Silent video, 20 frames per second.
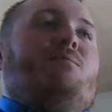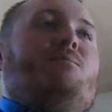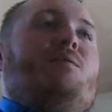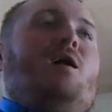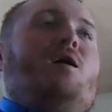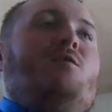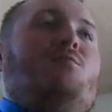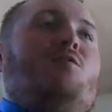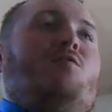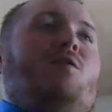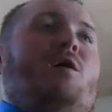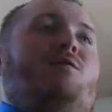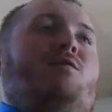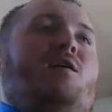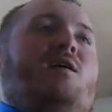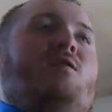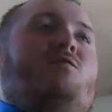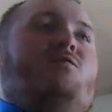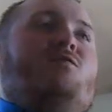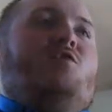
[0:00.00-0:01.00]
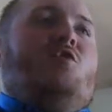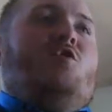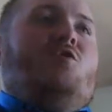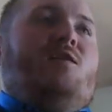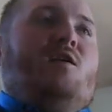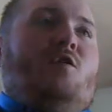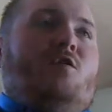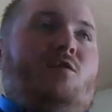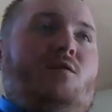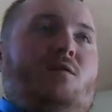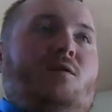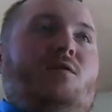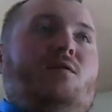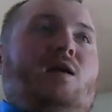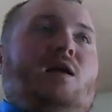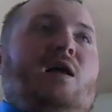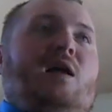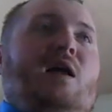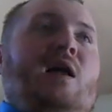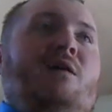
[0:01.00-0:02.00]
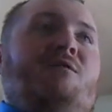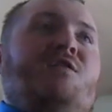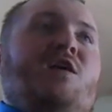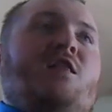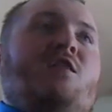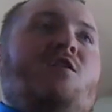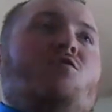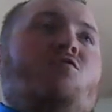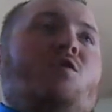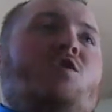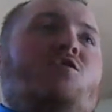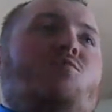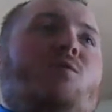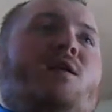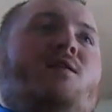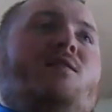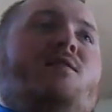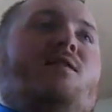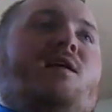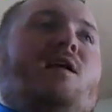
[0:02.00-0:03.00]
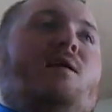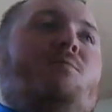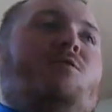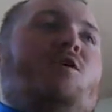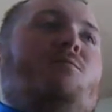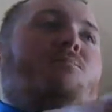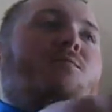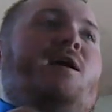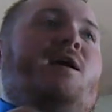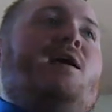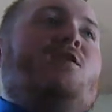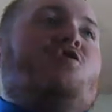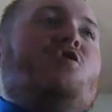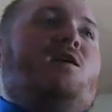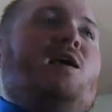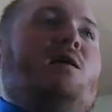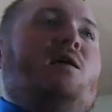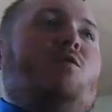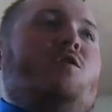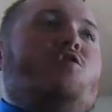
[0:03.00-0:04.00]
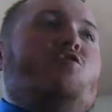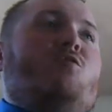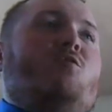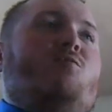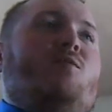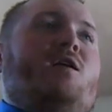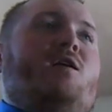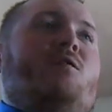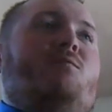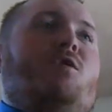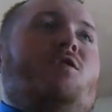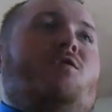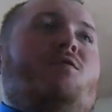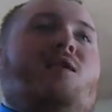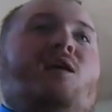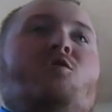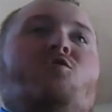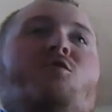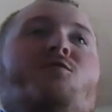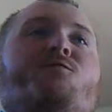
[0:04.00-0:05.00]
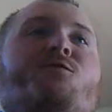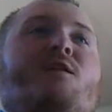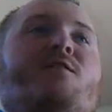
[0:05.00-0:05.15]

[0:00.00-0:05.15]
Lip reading: the Baltimore Ravens used the effective switch men to set up their play-action game, which was one of the most dangerous